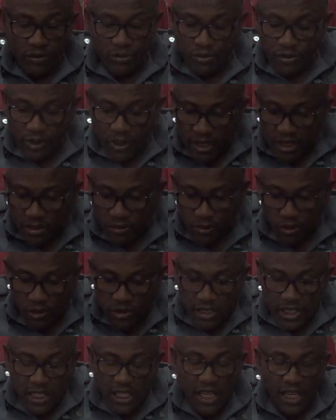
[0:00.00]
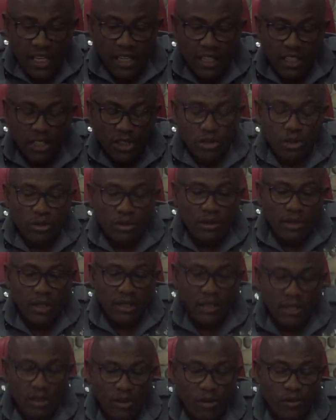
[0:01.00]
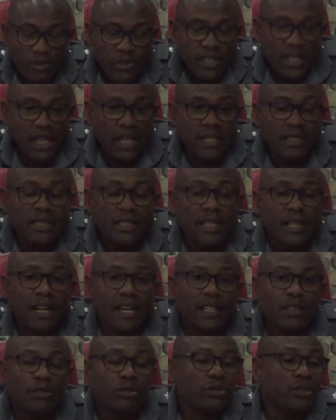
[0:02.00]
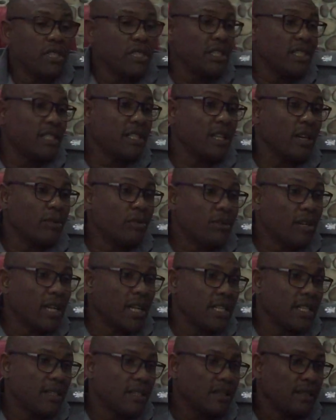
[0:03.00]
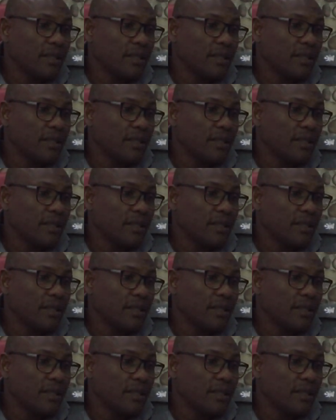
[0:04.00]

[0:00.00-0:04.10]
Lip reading: If it's false declaration, the officer has the right to seize it outright.